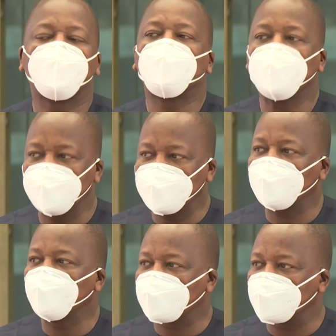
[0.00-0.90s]
when you
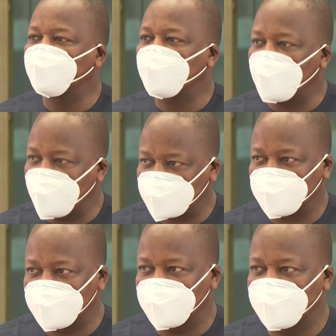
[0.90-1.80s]
are looking for
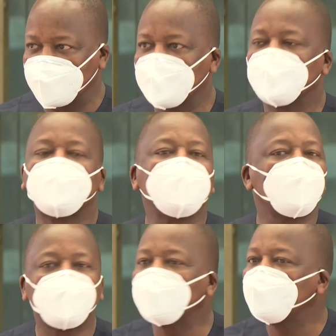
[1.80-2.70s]
oxygen, they
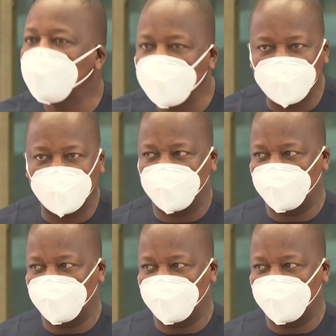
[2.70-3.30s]
won't be there.